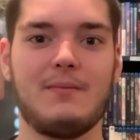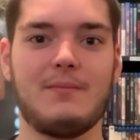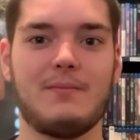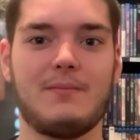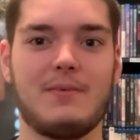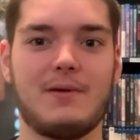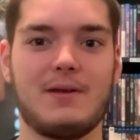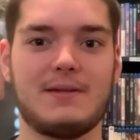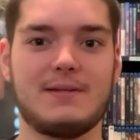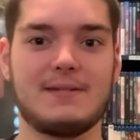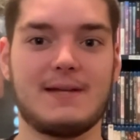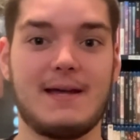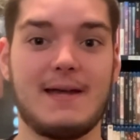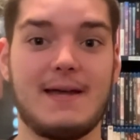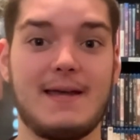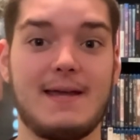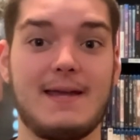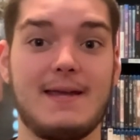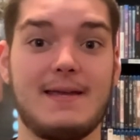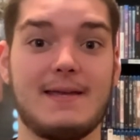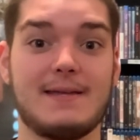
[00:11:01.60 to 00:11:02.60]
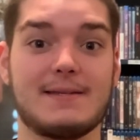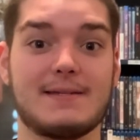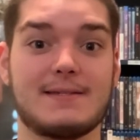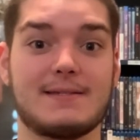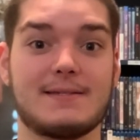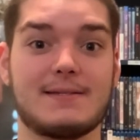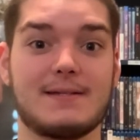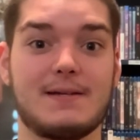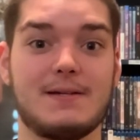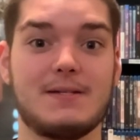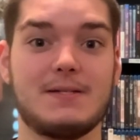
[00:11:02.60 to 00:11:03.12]
But dying is
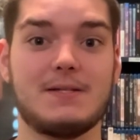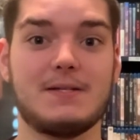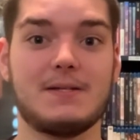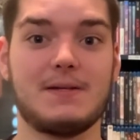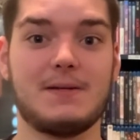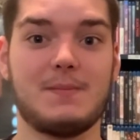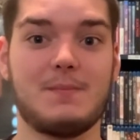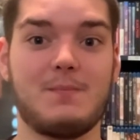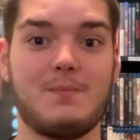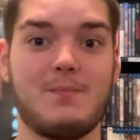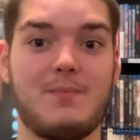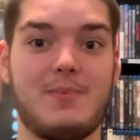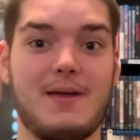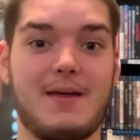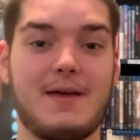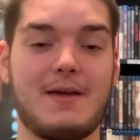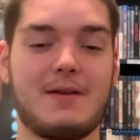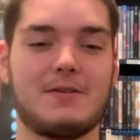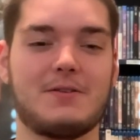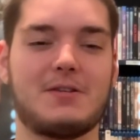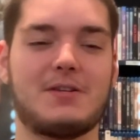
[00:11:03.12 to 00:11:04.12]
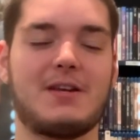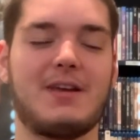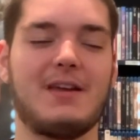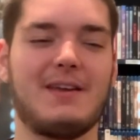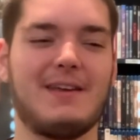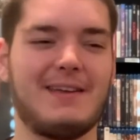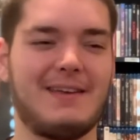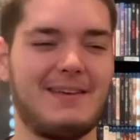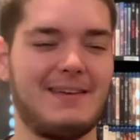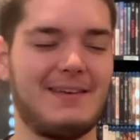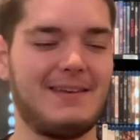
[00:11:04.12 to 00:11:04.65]
such a bitch.
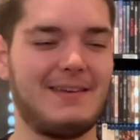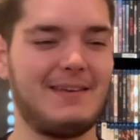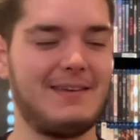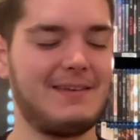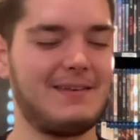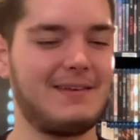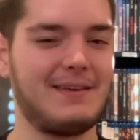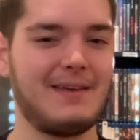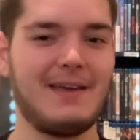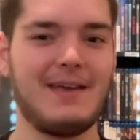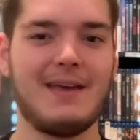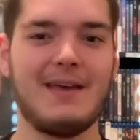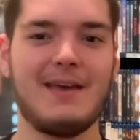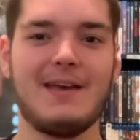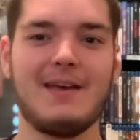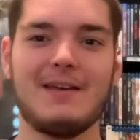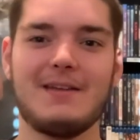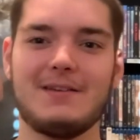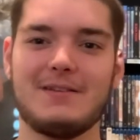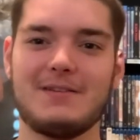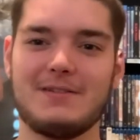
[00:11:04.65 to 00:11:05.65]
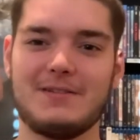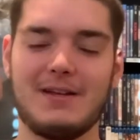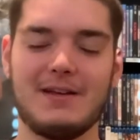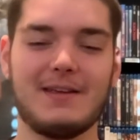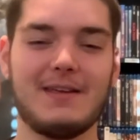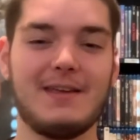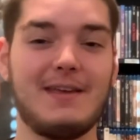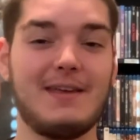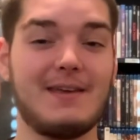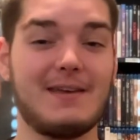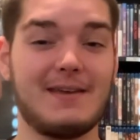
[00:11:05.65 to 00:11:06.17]

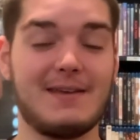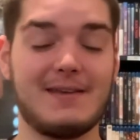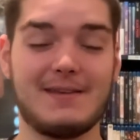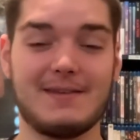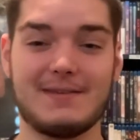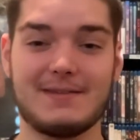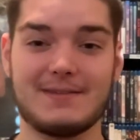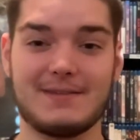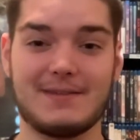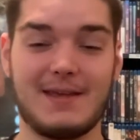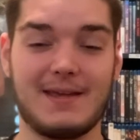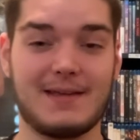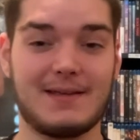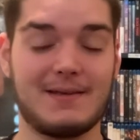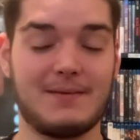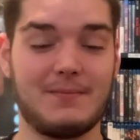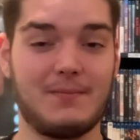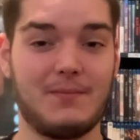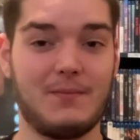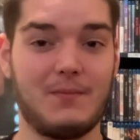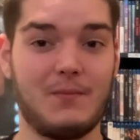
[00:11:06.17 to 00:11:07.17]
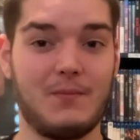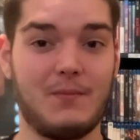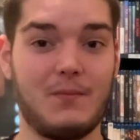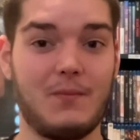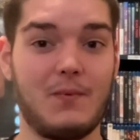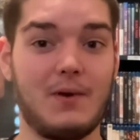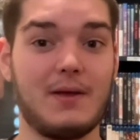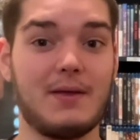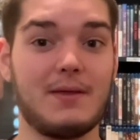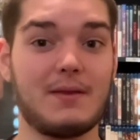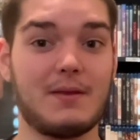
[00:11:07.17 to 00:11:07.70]
Chucky is,
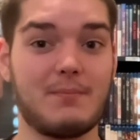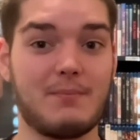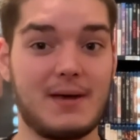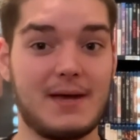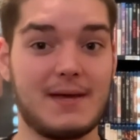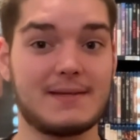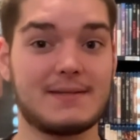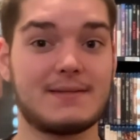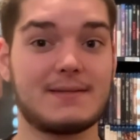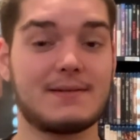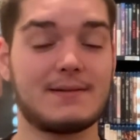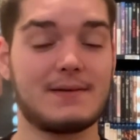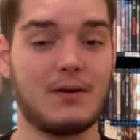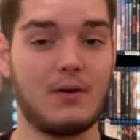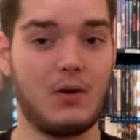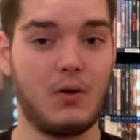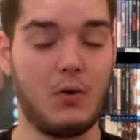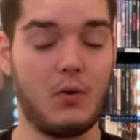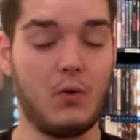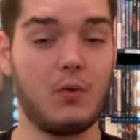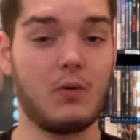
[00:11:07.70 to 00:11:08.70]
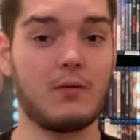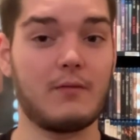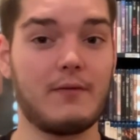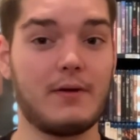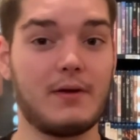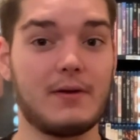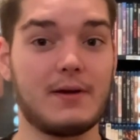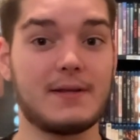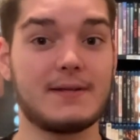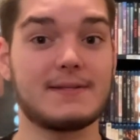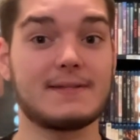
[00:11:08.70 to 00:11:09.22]
one of the best horror
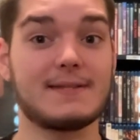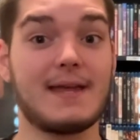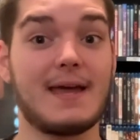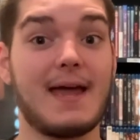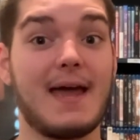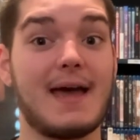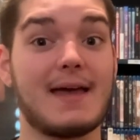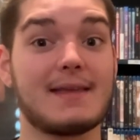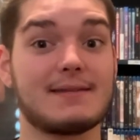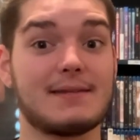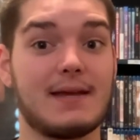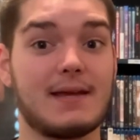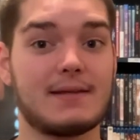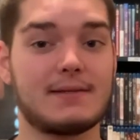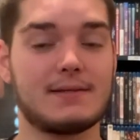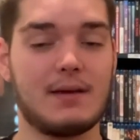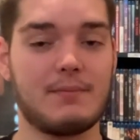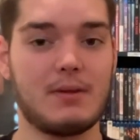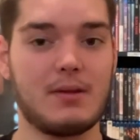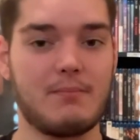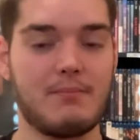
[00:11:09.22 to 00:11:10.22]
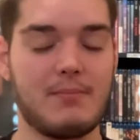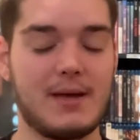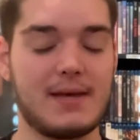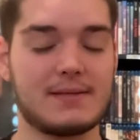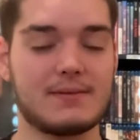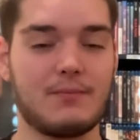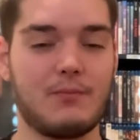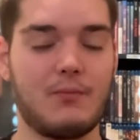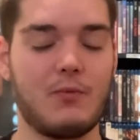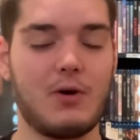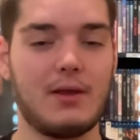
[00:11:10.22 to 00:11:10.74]
villains that has, some of the
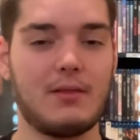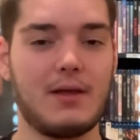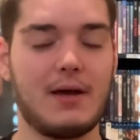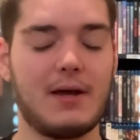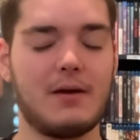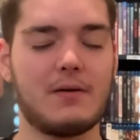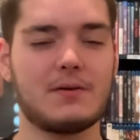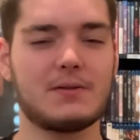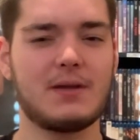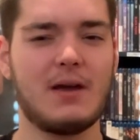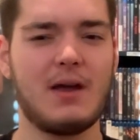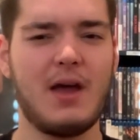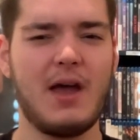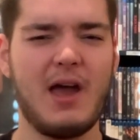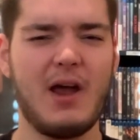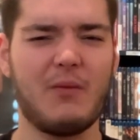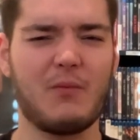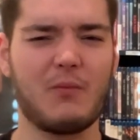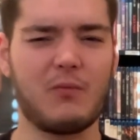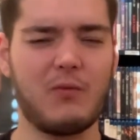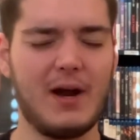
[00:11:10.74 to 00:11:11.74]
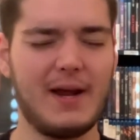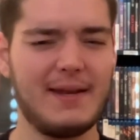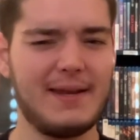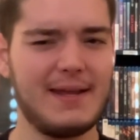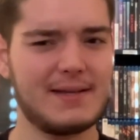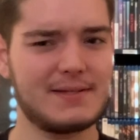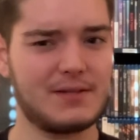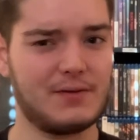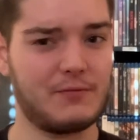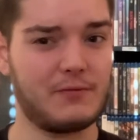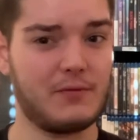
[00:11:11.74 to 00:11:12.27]
best one-liners, right
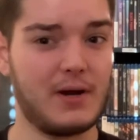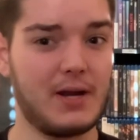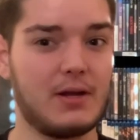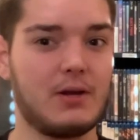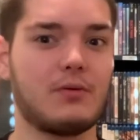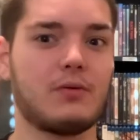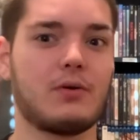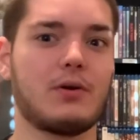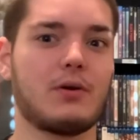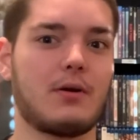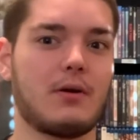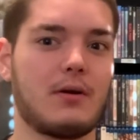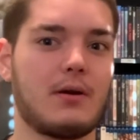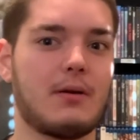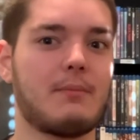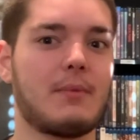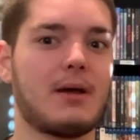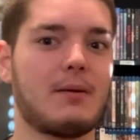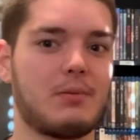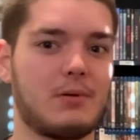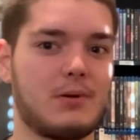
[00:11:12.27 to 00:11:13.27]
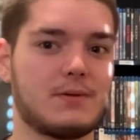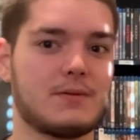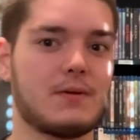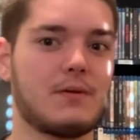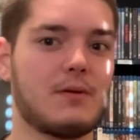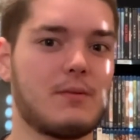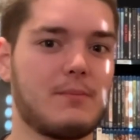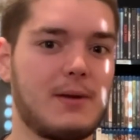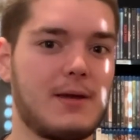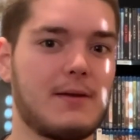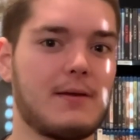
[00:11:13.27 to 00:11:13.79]
next to Freddy Krueger, in my personal
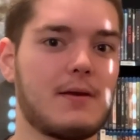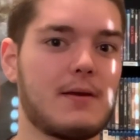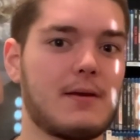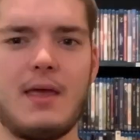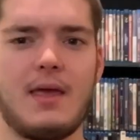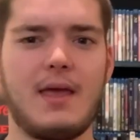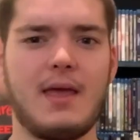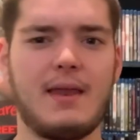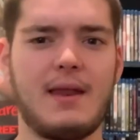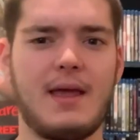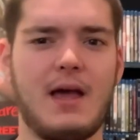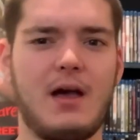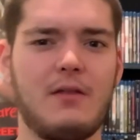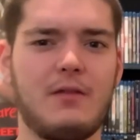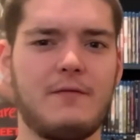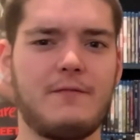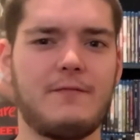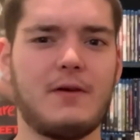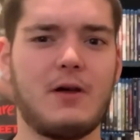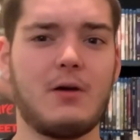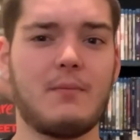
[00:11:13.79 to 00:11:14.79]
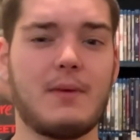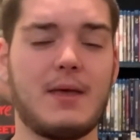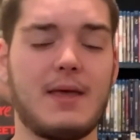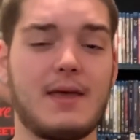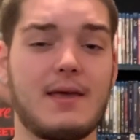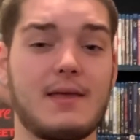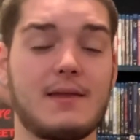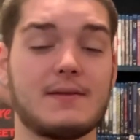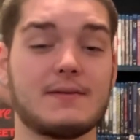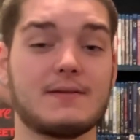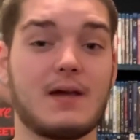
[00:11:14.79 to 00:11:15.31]
opinion. And how the film
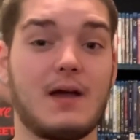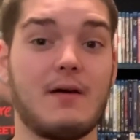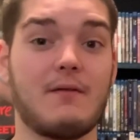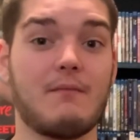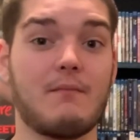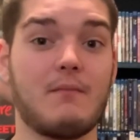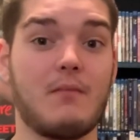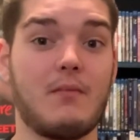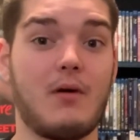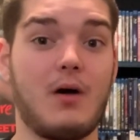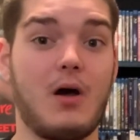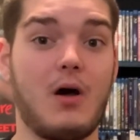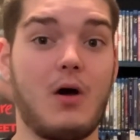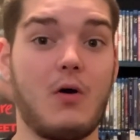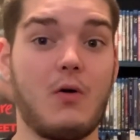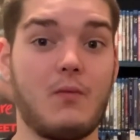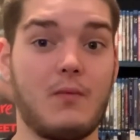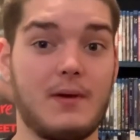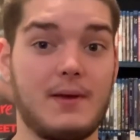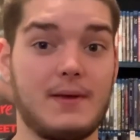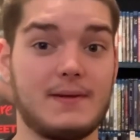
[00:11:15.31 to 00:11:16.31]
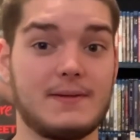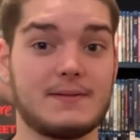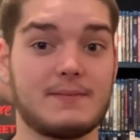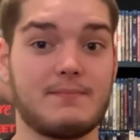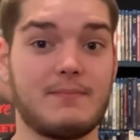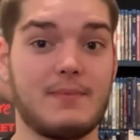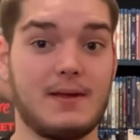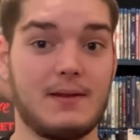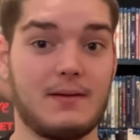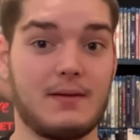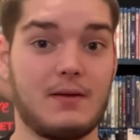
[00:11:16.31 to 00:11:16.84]
ends, I've always
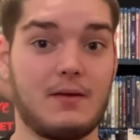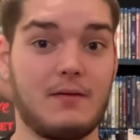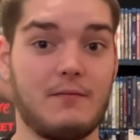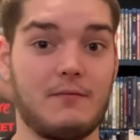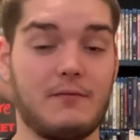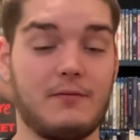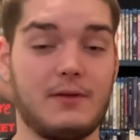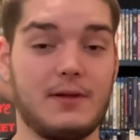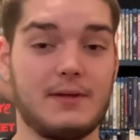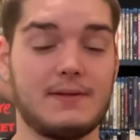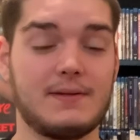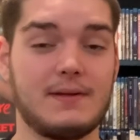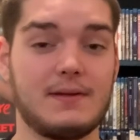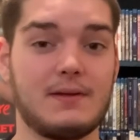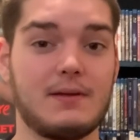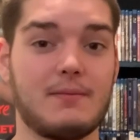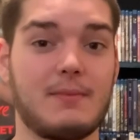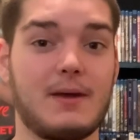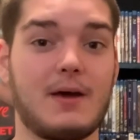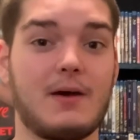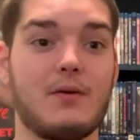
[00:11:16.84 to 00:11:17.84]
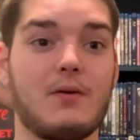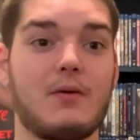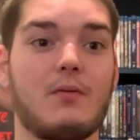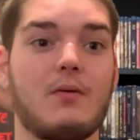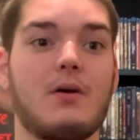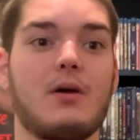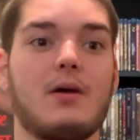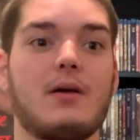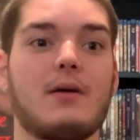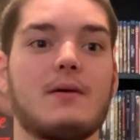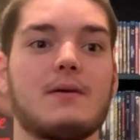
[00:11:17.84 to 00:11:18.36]
been conflicted about,
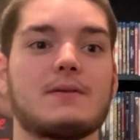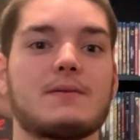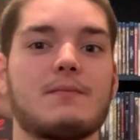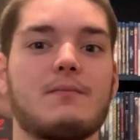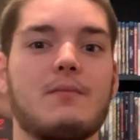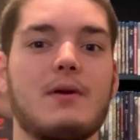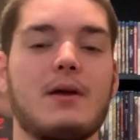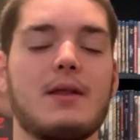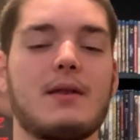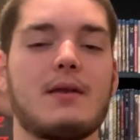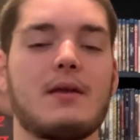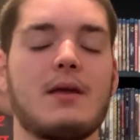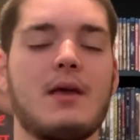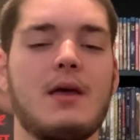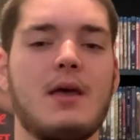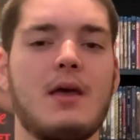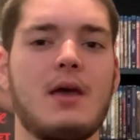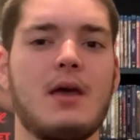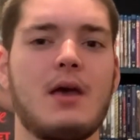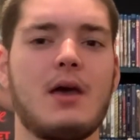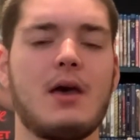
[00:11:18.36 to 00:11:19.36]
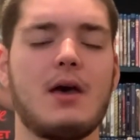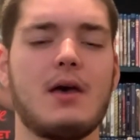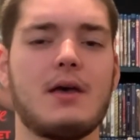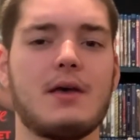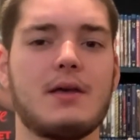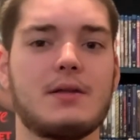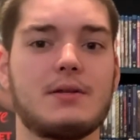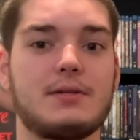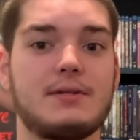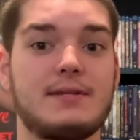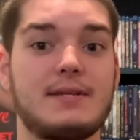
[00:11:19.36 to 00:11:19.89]
is when
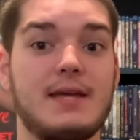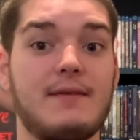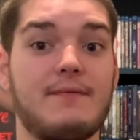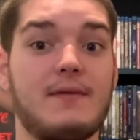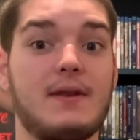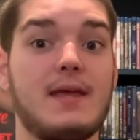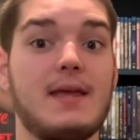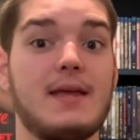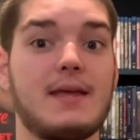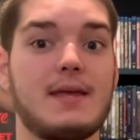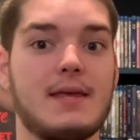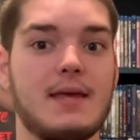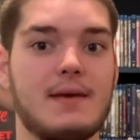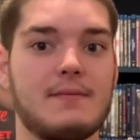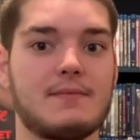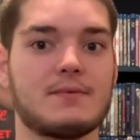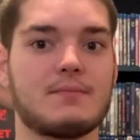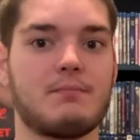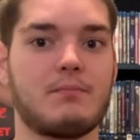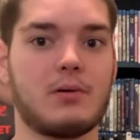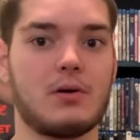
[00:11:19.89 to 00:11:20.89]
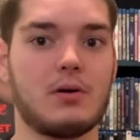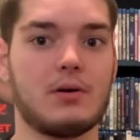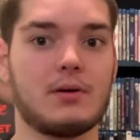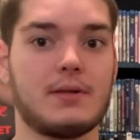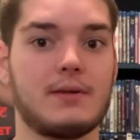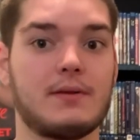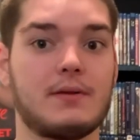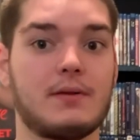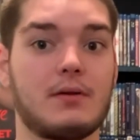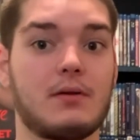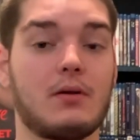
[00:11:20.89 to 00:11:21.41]
Tiffany gives
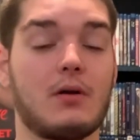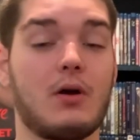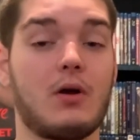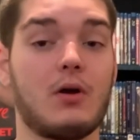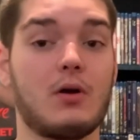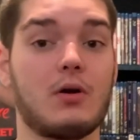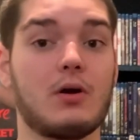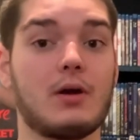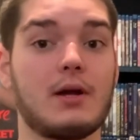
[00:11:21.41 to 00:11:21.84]
birth to her